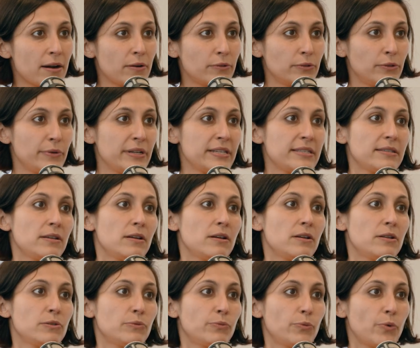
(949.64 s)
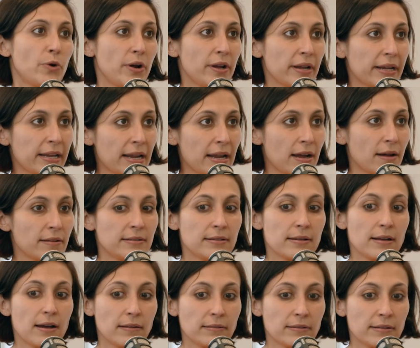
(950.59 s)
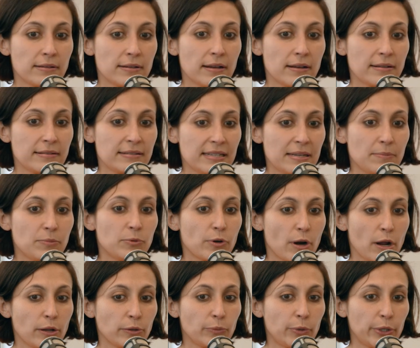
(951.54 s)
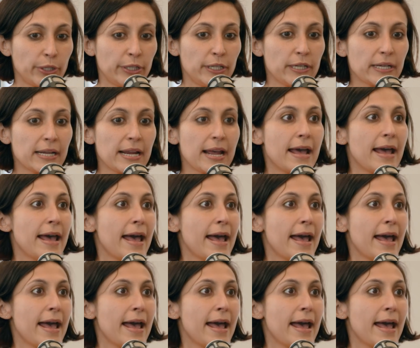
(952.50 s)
on research, working on deep groundwork,